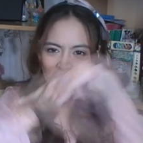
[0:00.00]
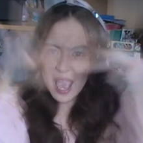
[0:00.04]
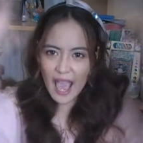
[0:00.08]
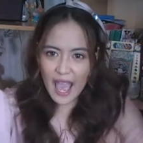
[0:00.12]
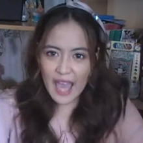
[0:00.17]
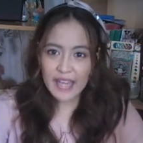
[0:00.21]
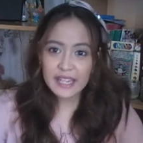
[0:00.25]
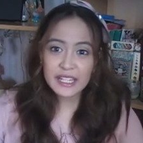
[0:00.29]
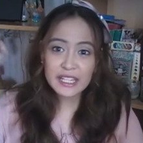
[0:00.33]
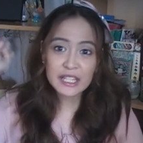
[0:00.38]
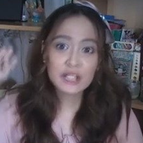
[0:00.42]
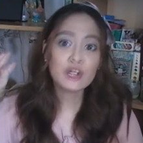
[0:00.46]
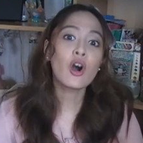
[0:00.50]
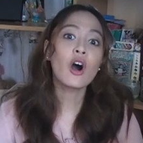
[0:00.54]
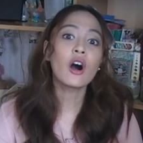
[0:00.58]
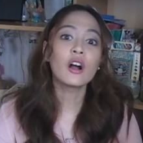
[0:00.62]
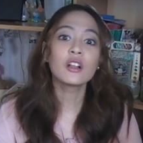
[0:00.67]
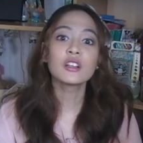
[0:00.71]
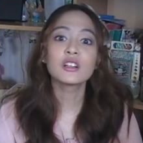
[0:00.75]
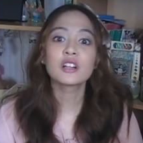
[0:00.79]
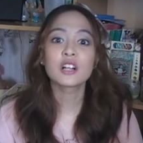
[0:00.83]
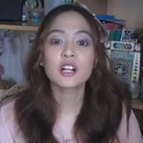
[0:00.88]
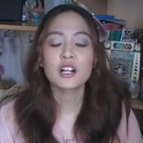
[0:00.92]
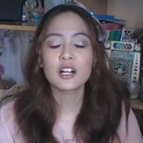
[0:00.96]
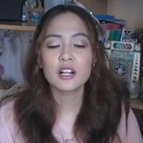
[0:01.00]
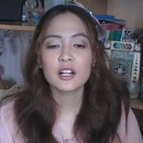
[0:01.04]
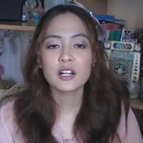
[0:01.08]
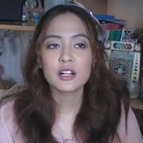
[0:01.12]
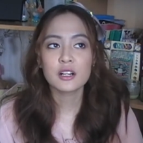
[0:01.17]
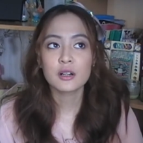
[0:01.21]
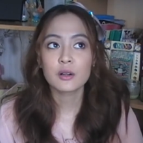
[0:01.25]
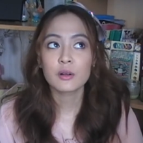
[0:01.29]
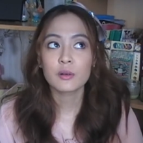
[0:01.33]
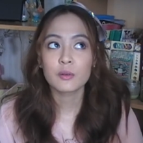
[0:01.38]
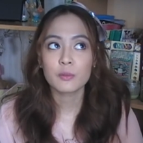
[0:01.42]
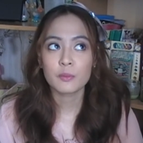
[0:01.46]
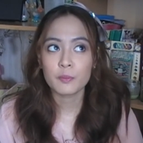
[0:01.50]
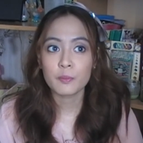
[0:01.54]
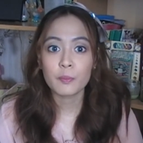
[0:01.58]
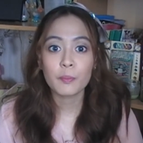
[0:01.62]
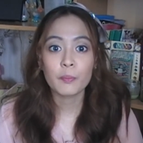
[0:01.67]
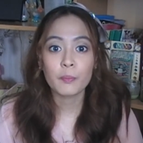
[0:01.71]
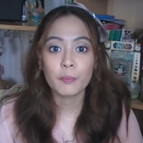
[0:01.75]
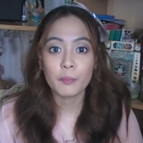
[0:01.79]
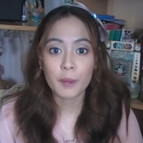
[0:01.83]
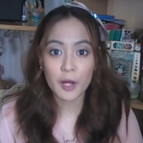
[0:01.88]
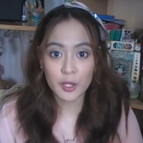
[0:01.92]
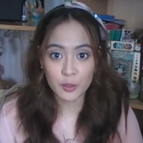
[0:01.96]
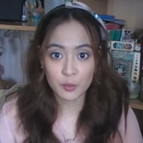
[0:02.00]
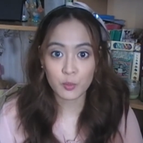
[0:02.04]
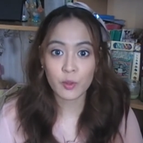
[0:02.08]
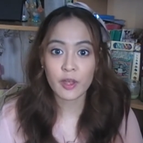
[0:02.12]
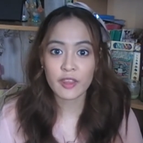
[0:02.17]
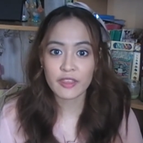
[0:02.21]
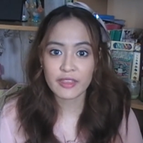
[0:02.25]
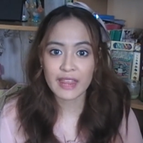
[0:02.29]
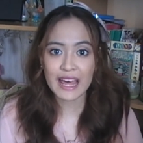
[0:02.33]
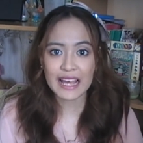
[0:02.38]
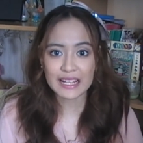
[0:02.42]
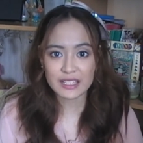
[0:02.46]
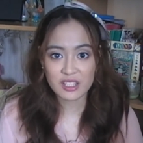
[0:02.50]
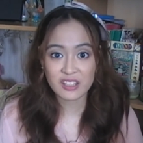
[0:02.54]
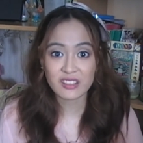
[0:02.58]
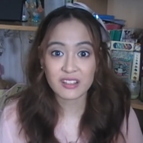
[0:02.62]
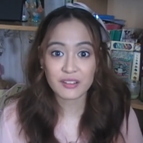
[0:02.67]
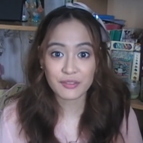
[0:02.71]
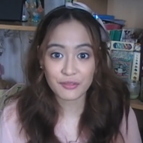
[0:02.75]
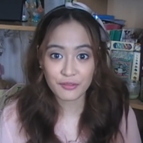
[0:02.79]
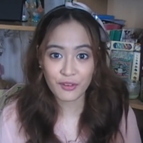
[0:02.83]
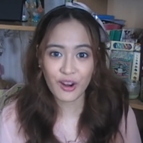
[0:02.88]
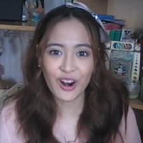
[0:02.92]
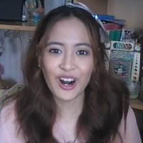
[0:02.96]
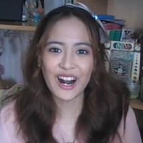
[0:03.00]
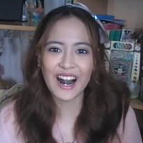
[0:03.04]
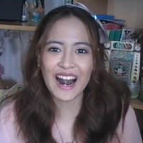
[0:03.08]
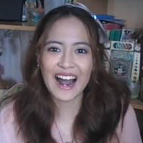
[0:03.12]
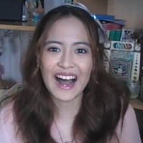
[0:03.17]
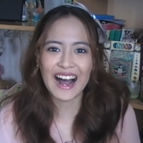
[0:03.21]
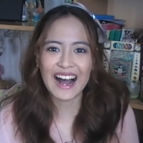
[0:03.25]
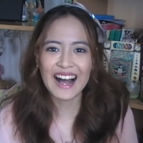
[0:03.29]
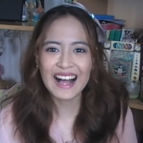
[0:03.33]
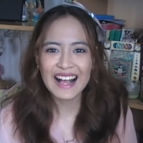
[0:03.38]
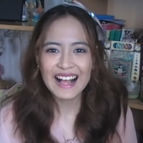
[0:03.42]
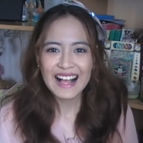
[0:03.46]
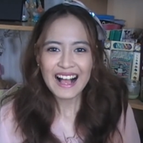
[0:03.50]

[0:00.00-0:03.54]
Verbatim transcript: Any color, but with that Sephora